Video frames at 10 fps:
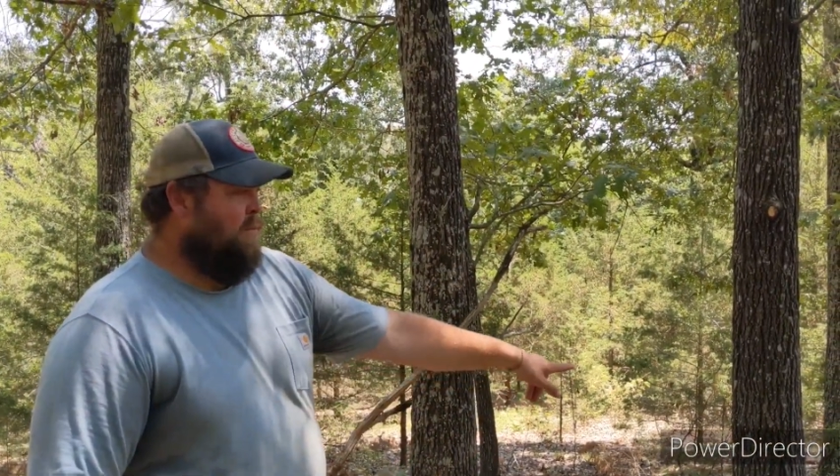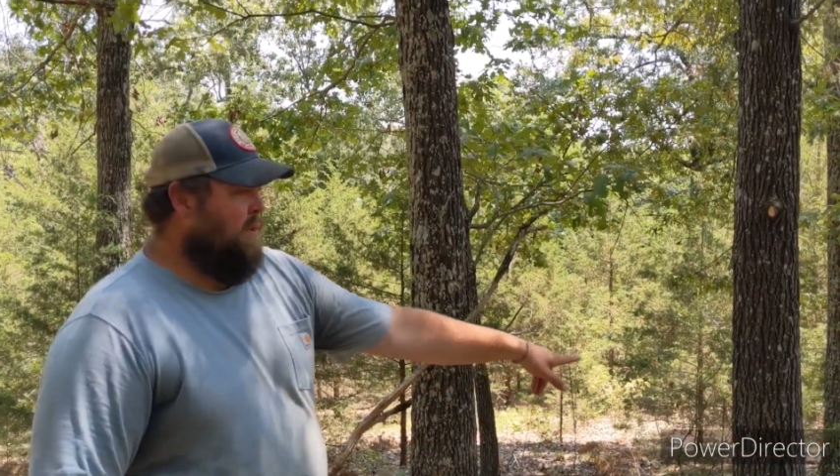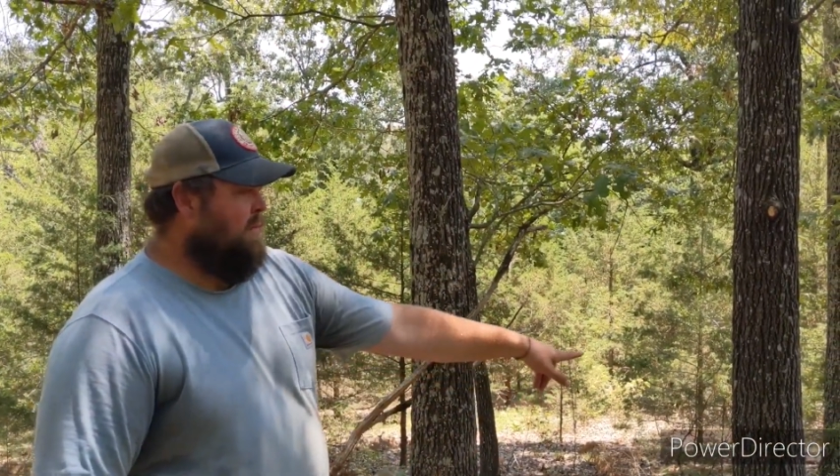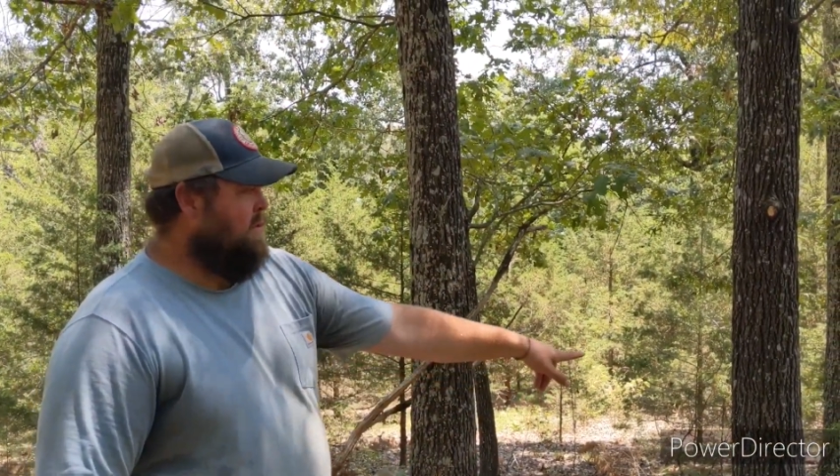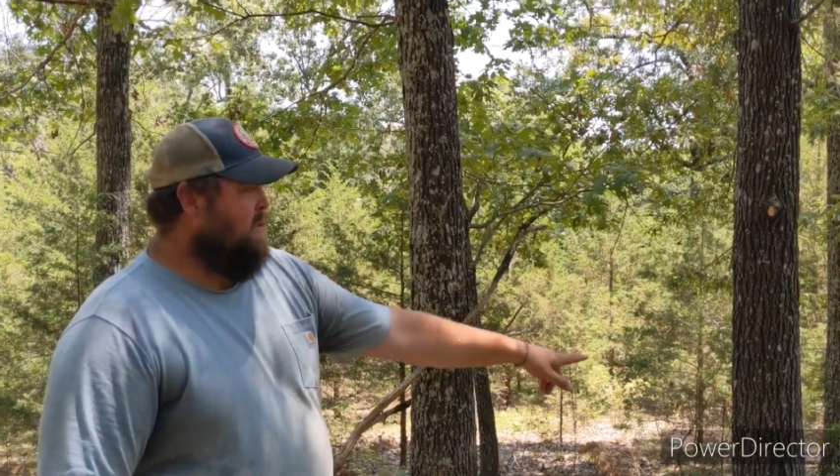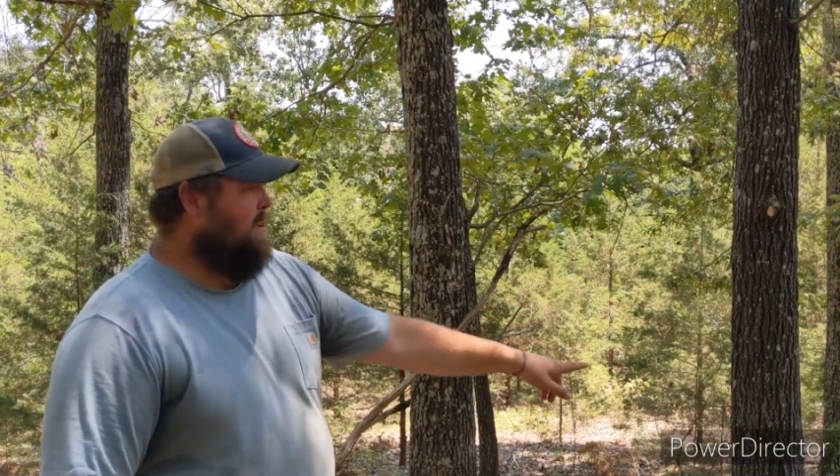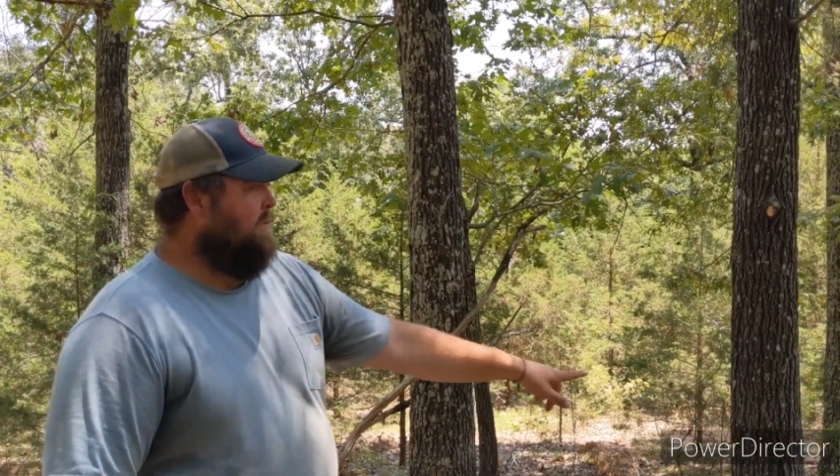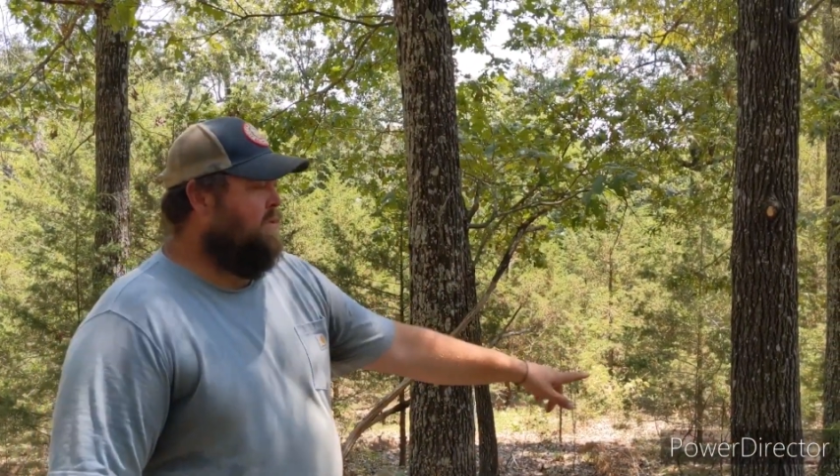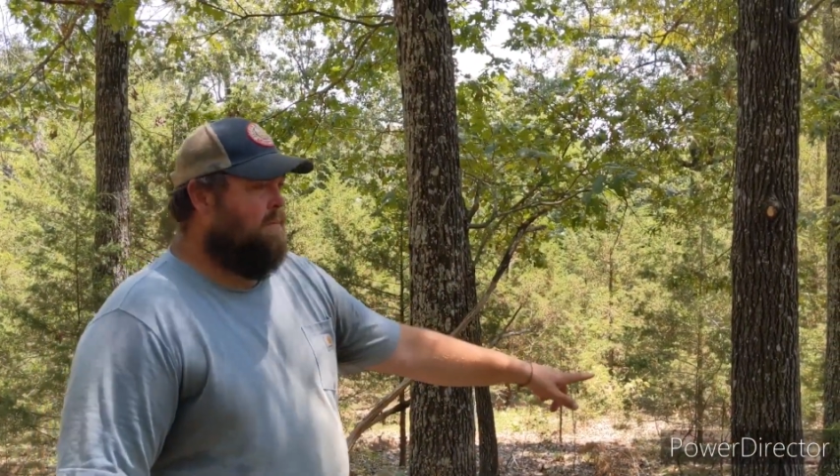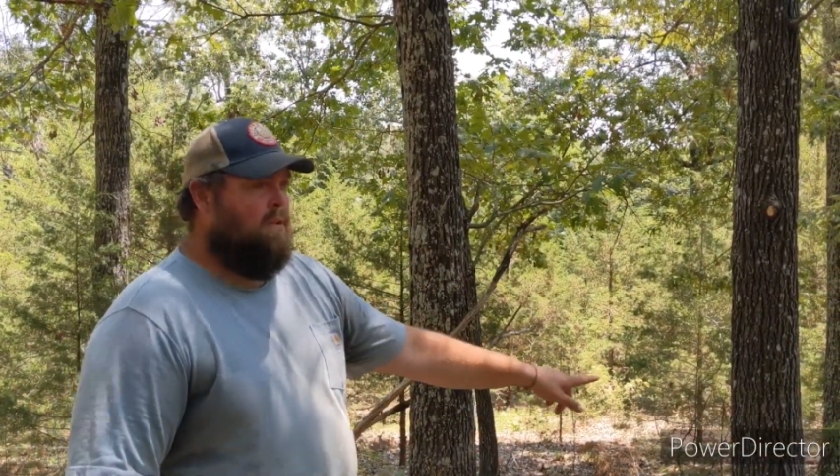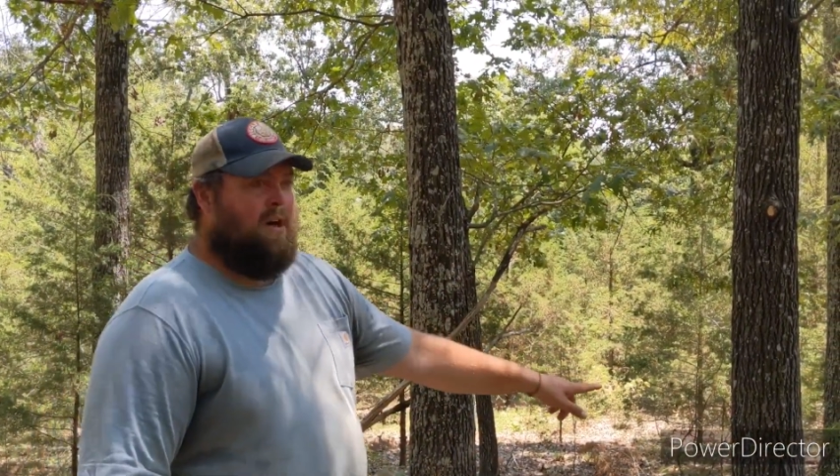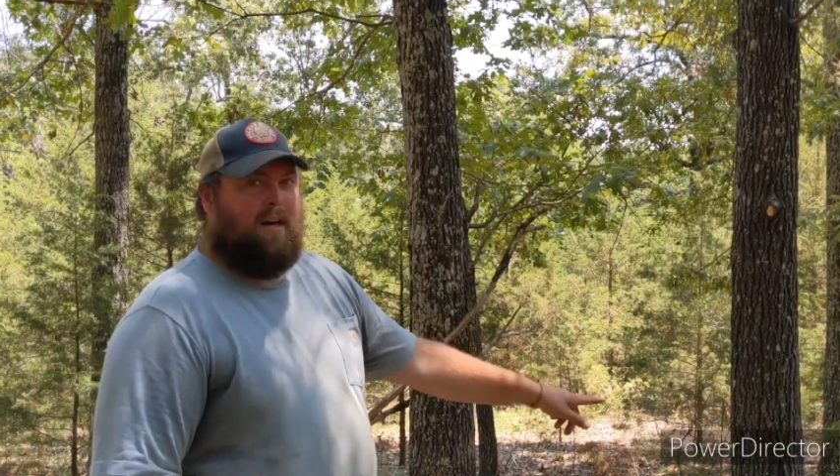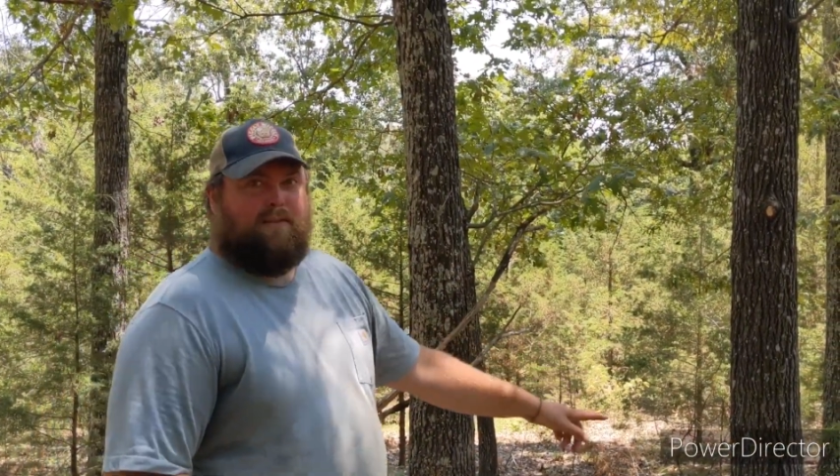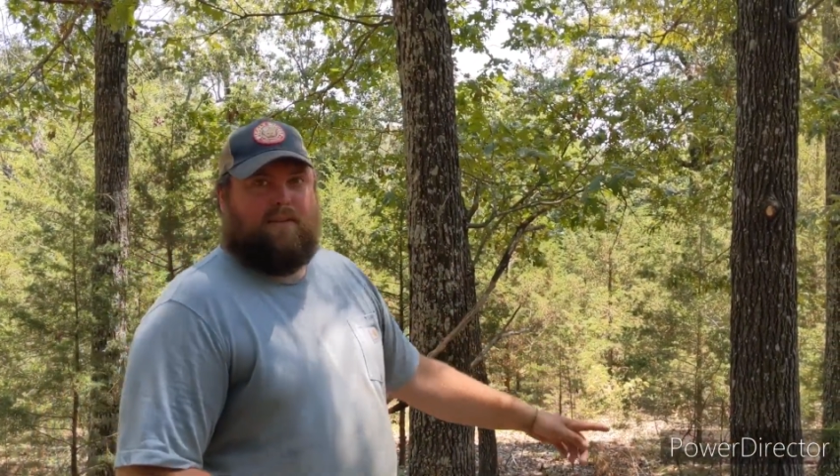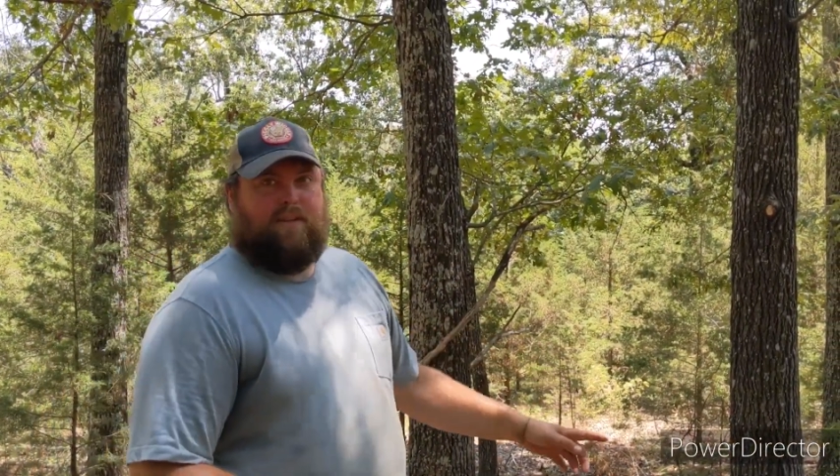wood 2x4
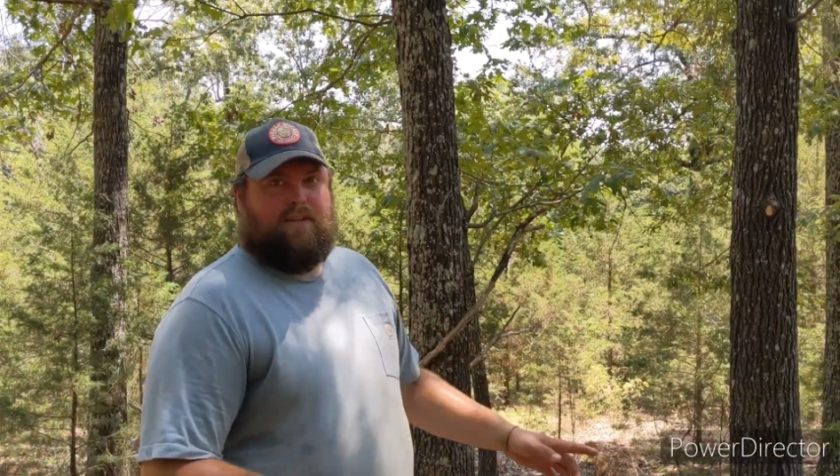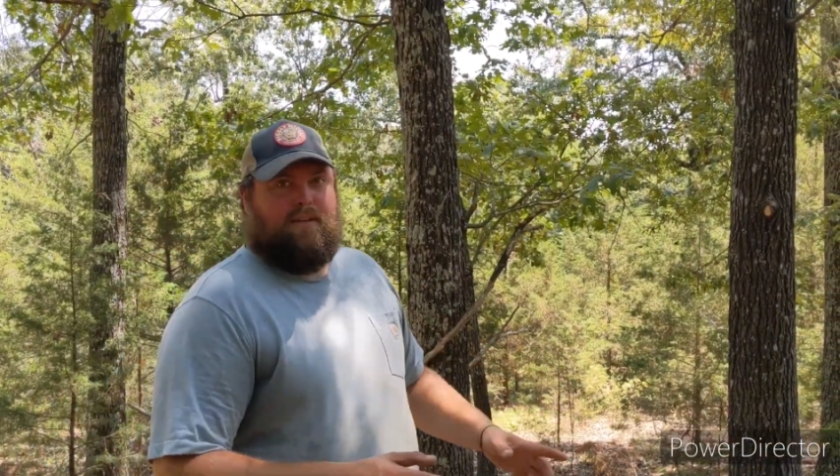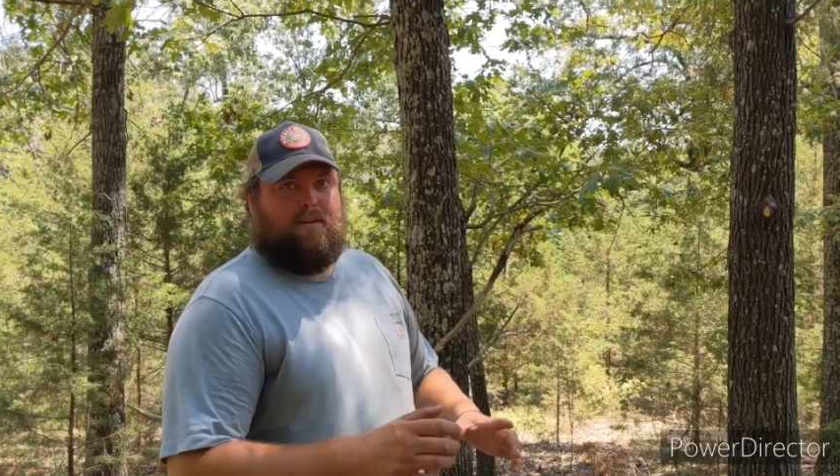blocks for the